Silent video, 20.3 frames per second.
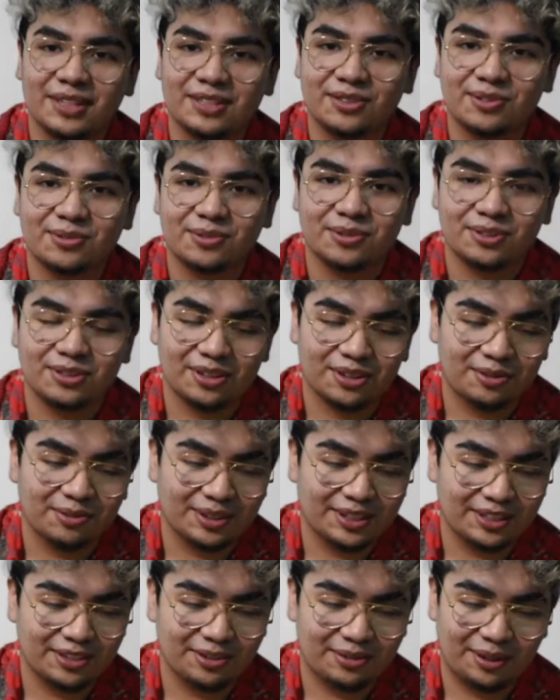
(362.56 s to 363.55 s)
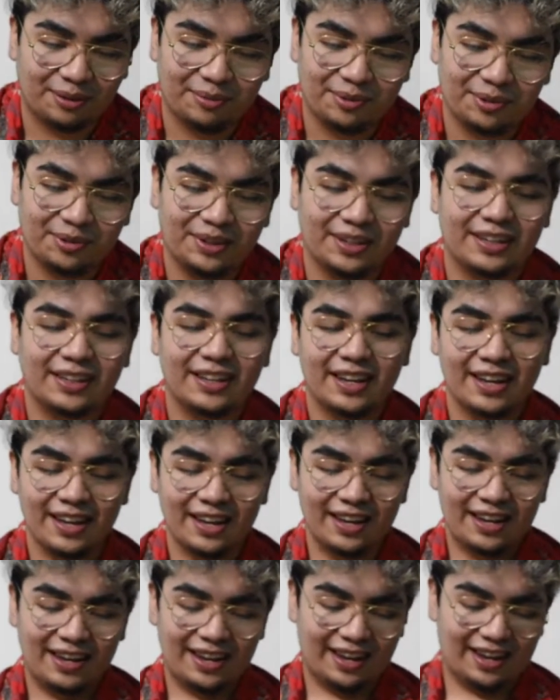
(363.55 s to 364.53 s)
at school, so I don't really know what I'm doing,
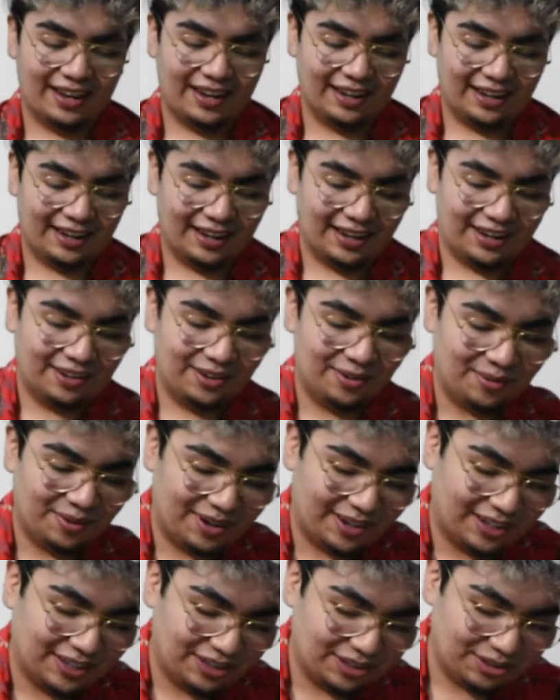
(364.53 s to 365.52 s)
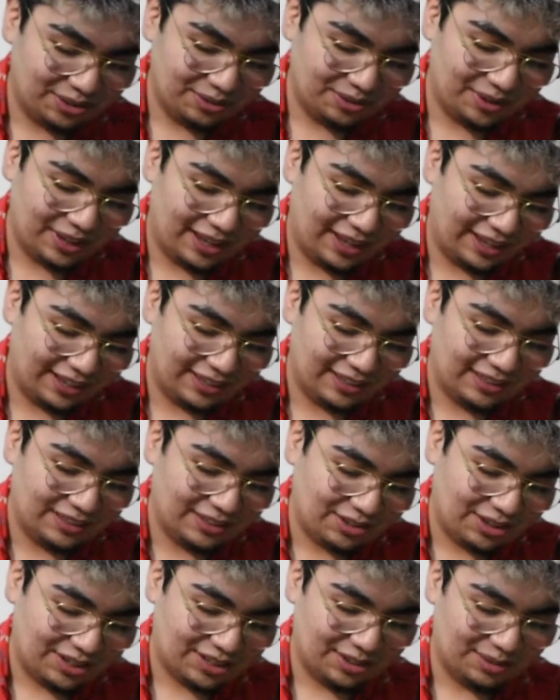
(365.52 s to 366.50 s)
and I kind of wanted to like
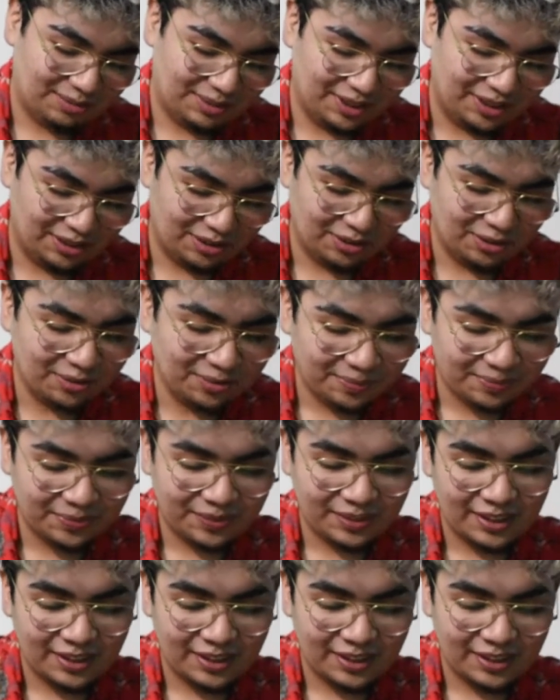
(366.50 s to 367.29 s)
try something new.